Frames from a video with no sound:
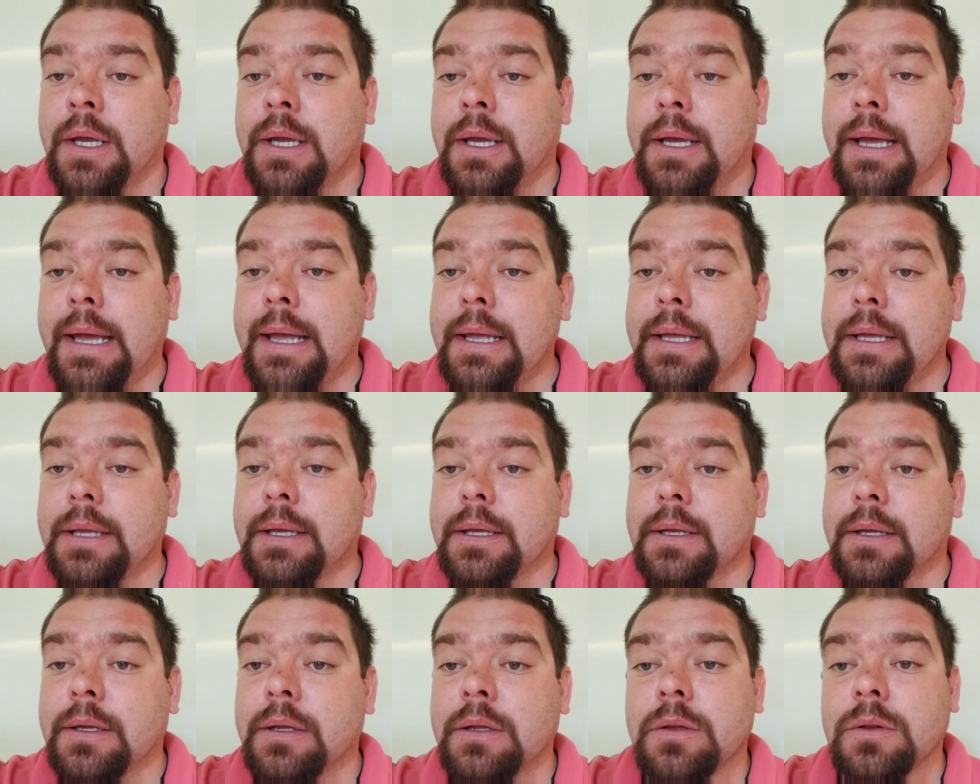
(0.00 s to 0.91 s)

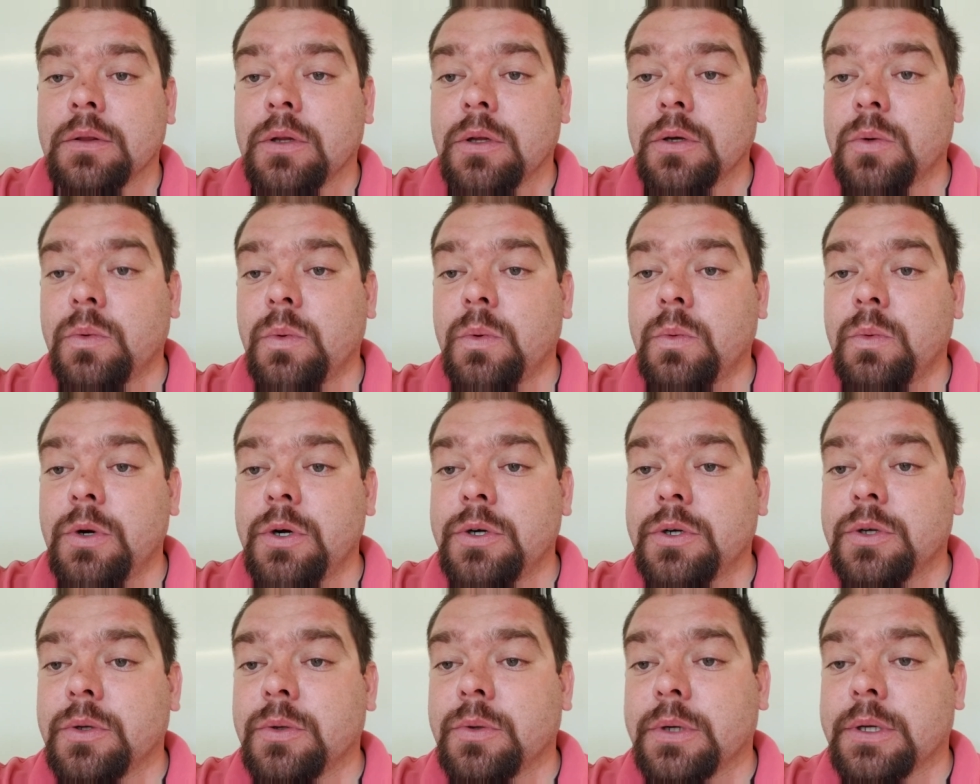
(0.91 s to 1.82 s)
Hey, look what we're
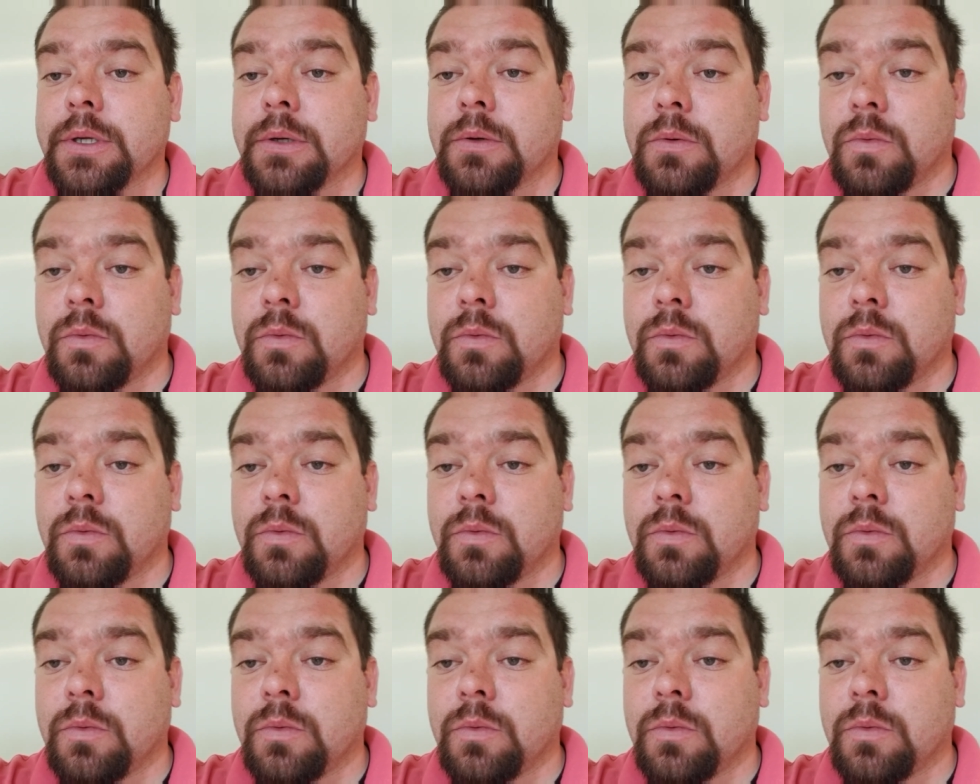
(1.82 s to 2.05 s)
doing.